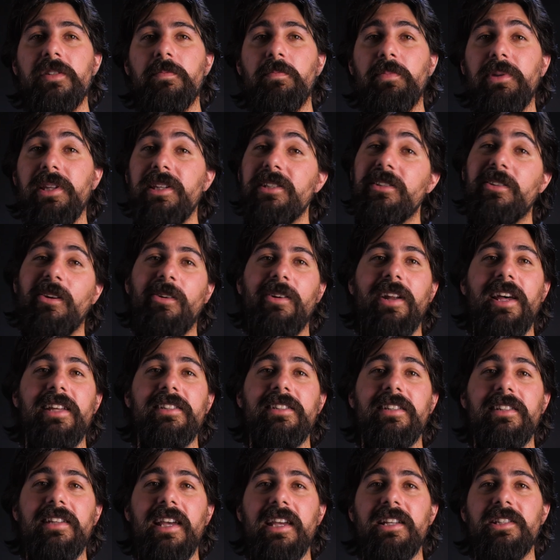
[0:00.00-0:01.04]
please don't
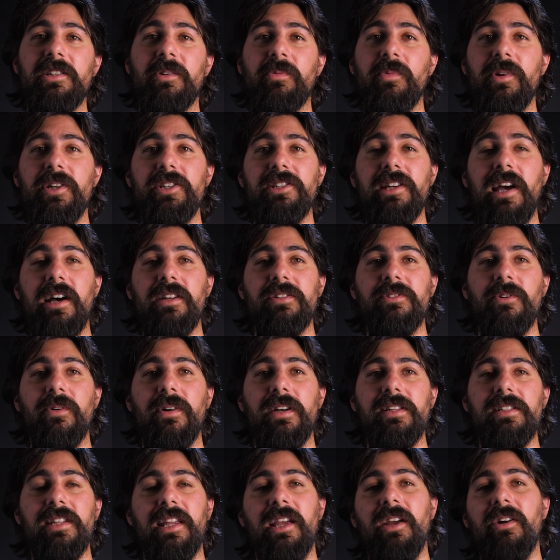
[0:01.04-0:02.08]
hesitate to reach out to
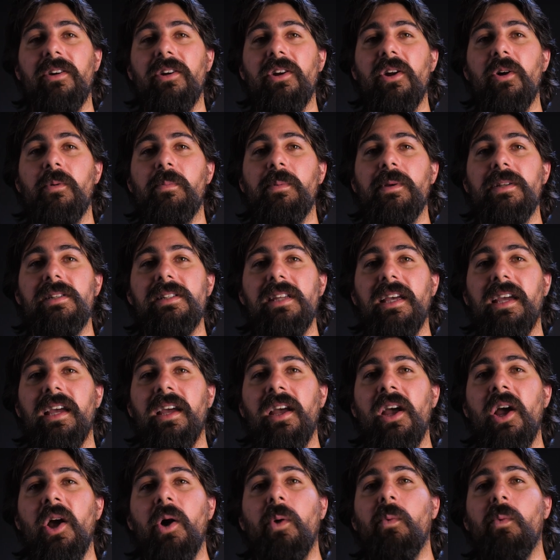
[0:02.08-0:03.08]
us here at OPT.